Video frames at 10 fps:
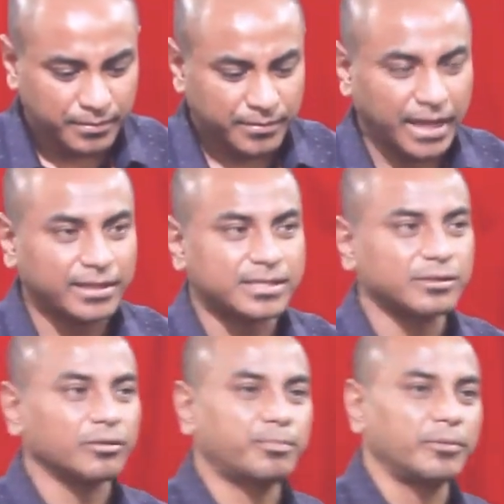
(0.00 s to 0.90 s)
That does
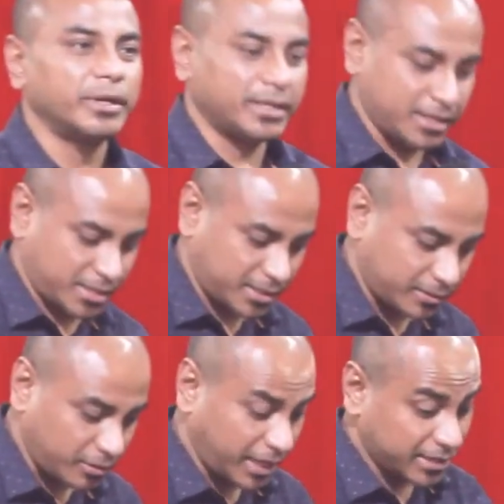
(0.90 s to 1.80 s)
not permit us
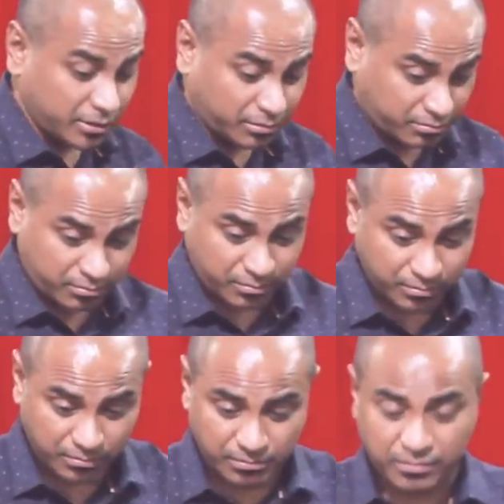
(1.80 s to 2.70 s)
or does not
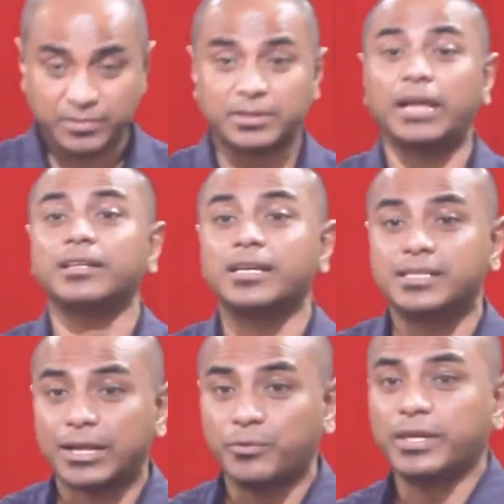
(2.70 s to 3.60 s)
tell us
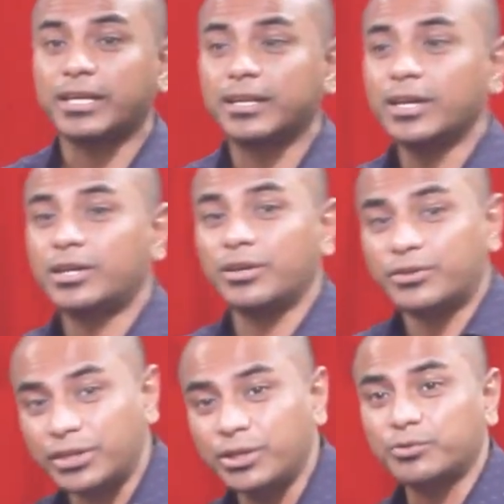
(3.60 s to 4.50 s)
that we can
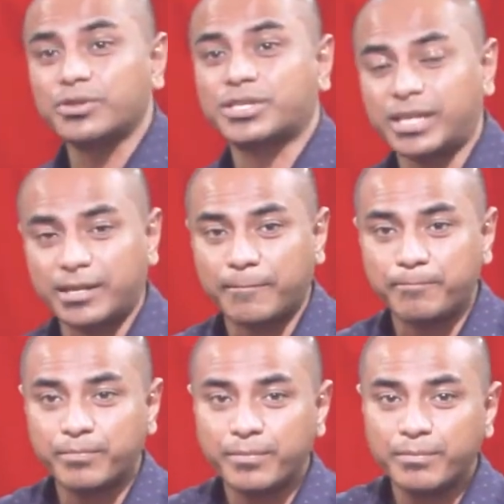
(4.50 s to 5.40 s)
continue to
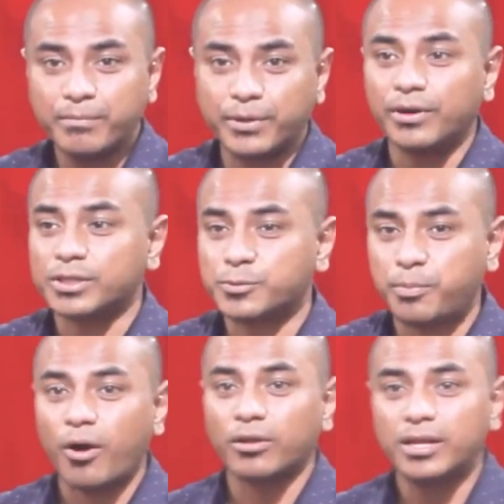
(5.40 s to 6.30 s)
sin, because
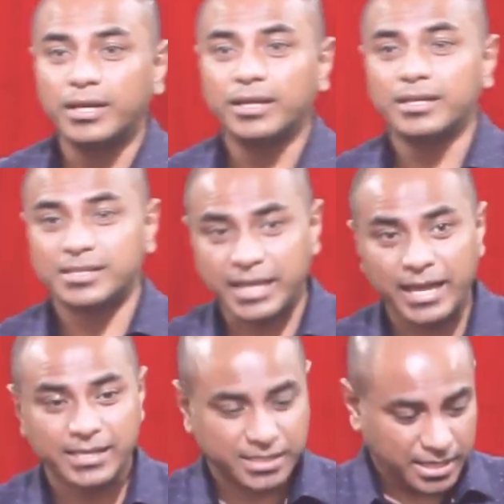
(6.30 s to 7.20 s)
Paul
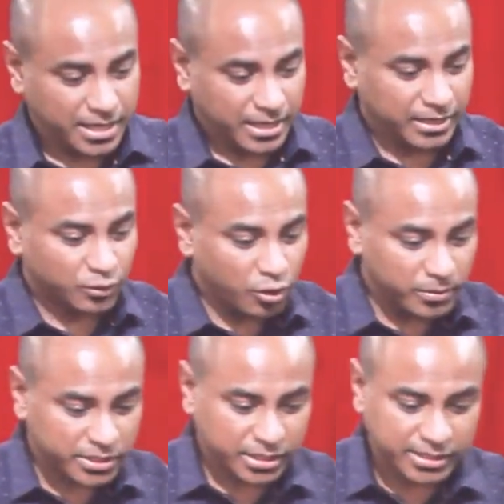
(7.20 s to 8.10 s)
says in
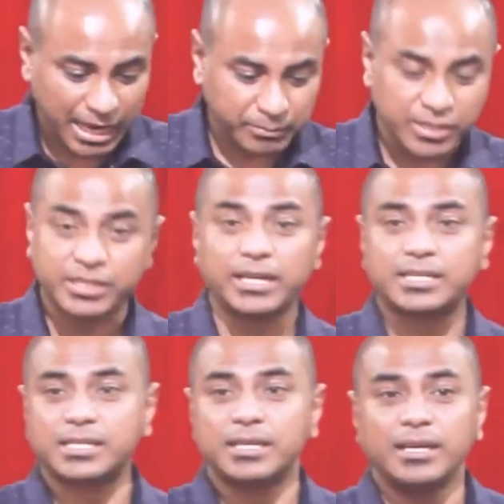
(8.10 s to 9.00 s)
Romans chapter
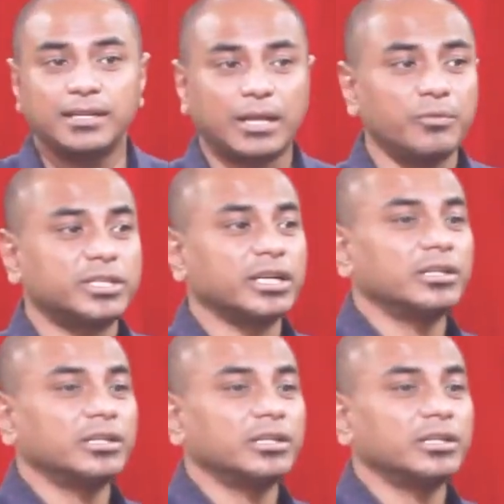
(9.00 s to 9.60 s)
6 that we shall